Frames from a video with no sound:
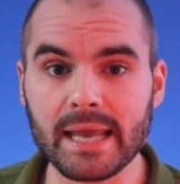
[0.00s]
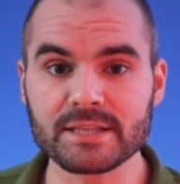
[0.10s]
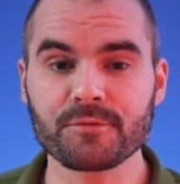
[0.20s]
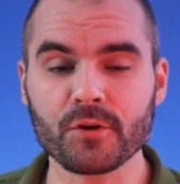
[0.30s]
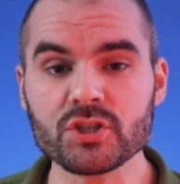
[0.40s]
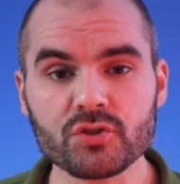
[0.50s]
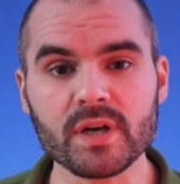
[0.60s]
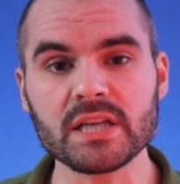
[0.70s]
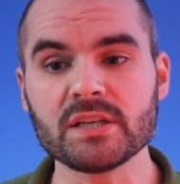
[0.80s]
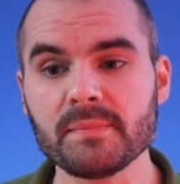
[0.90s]
It's
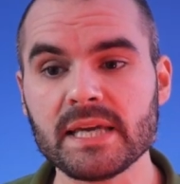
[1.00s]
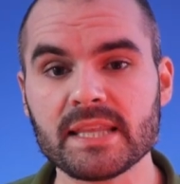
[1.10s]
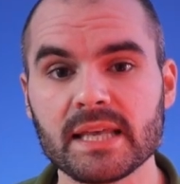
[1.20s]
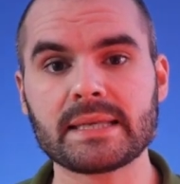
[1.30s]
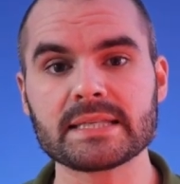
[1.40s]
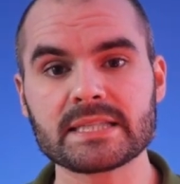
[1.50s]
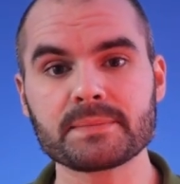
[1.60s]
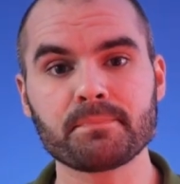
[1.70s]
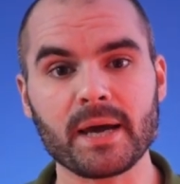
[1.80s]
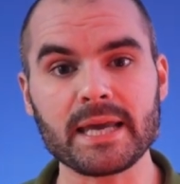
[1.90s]
frustrating to me that
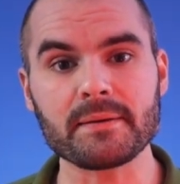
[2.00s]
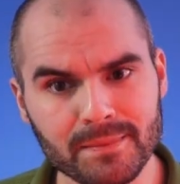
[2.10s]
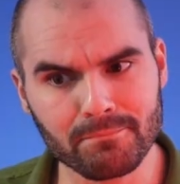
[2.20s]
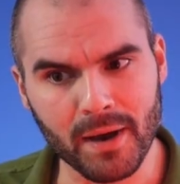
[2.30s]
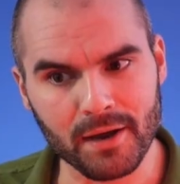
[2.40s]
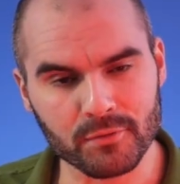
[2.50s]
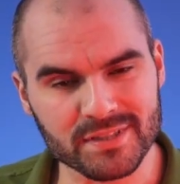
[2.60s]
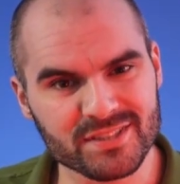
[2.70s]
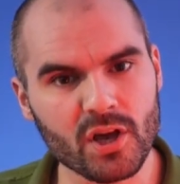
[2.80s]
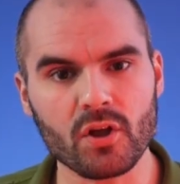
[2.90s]
despite my
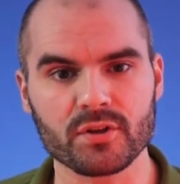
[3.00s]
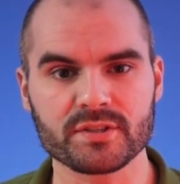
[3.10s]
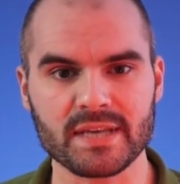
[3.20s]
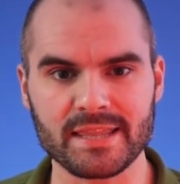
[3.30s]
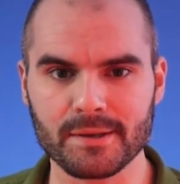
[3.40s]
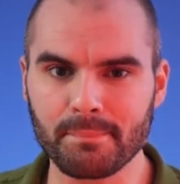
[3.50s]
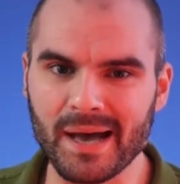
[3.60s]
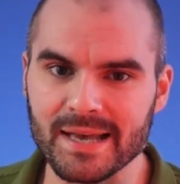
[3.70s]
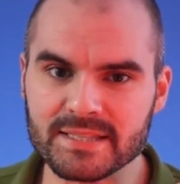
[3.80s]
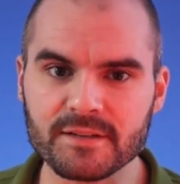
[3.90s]
results and the
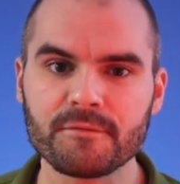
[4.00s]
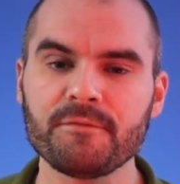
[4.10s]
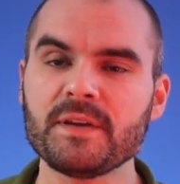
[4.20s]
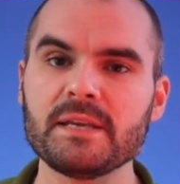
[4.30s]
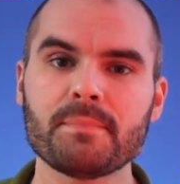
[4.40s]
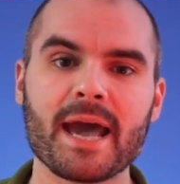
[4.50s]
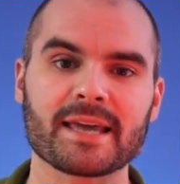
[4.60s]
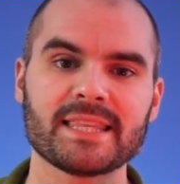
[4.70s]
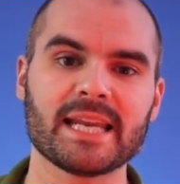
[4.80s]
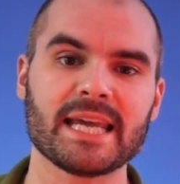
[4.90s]
positive
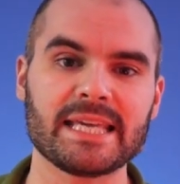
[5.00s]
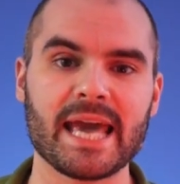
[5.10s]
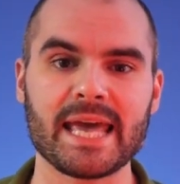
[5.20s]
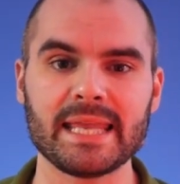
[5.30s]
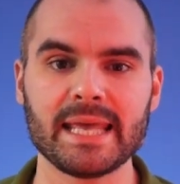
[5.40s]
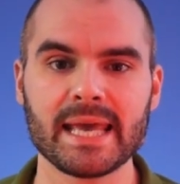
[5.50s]
feedback that I get,